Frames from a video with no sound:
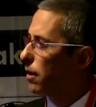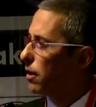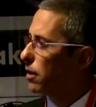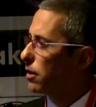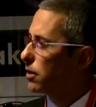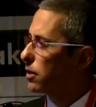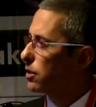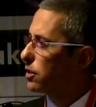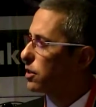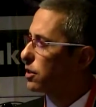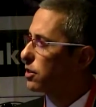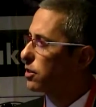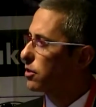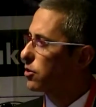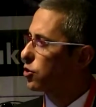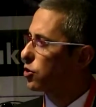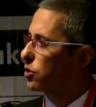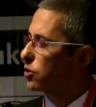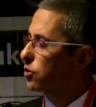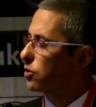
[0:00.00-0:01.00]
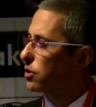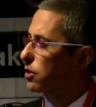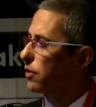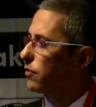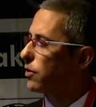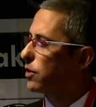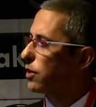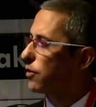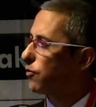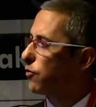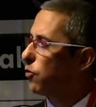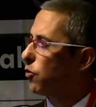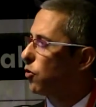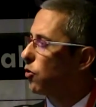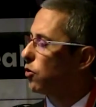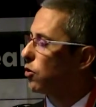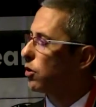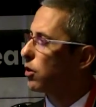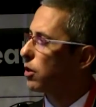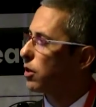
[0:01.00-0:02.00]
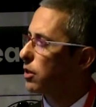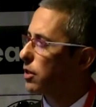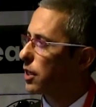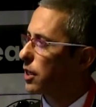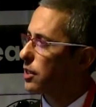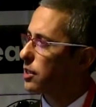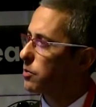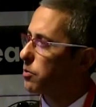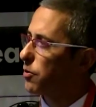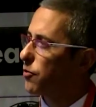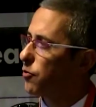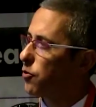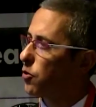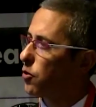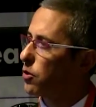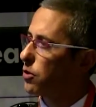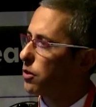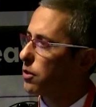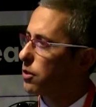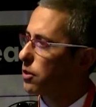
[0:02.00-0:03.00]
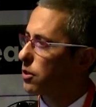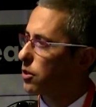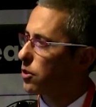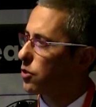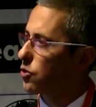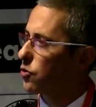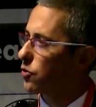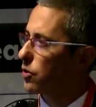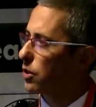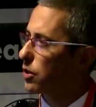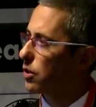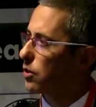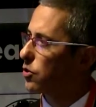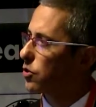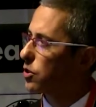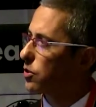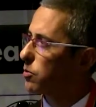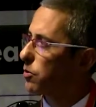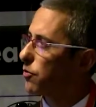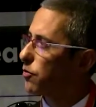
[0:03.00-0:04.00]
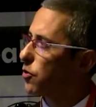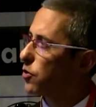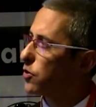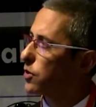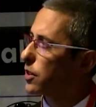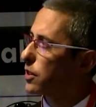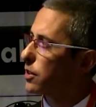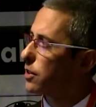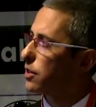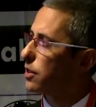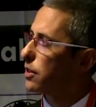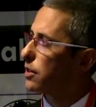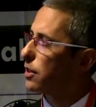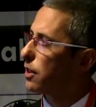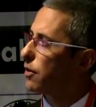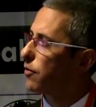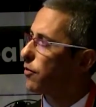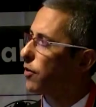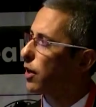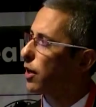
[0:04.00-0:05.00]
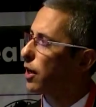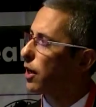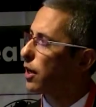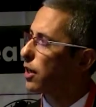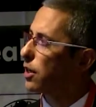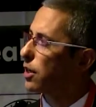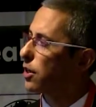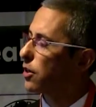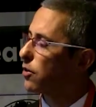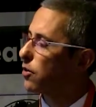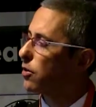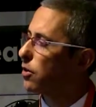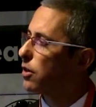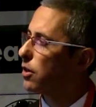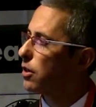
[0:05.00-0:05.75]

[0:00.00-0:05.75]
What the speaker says: She's 74, that's before the surgery, just before. You can see the vein line here.